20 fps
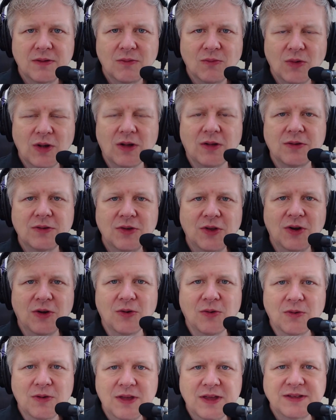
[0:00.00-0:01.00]

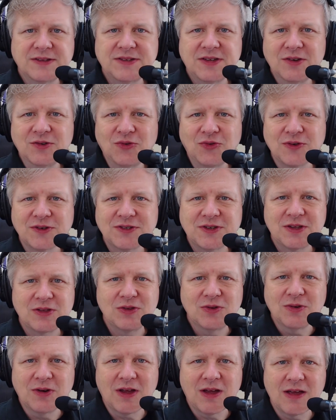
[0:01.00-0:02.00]
Well, it's interesting.
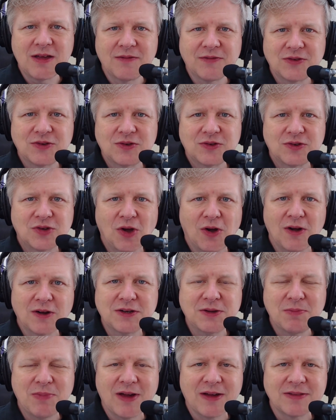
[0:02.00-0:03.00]
You and I have
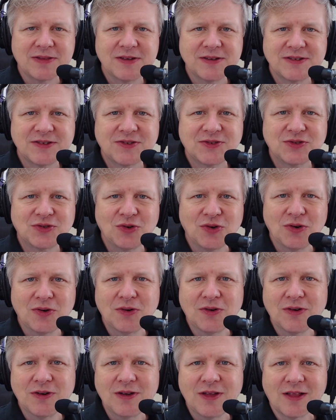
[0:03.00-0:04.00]
talked about this.
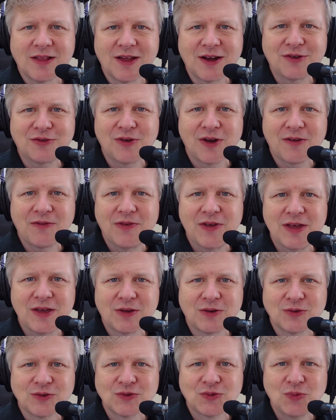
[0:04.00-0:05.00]
Certain electric
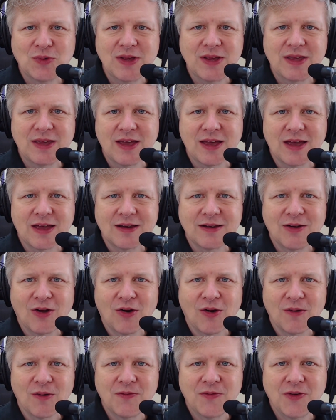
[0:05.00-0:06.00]
vehicles we get
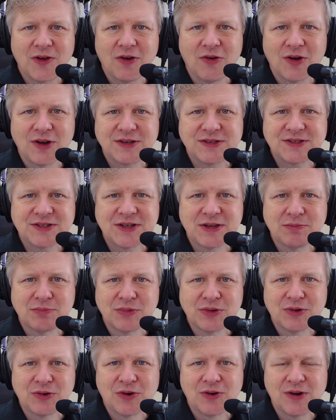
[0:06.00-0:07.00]
are very
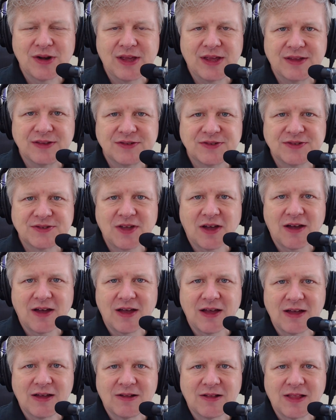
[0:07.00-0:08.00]
similar in
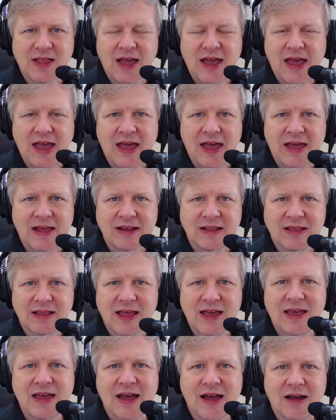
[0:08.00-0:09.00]
style and
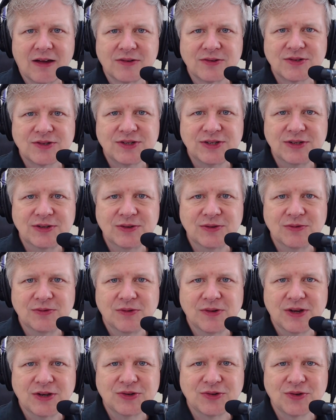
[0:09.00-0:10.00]
layout
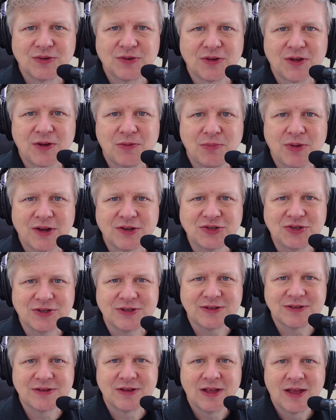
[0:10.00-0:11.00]
to internal
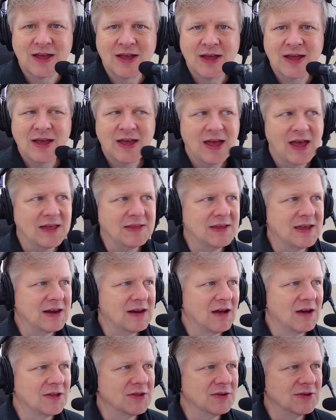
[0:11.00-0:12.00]
combustion. And
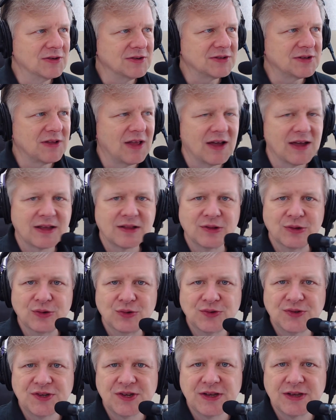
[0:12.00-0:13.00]
then others like
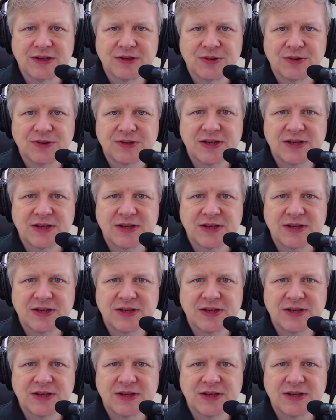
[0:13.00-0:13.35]
Lucid or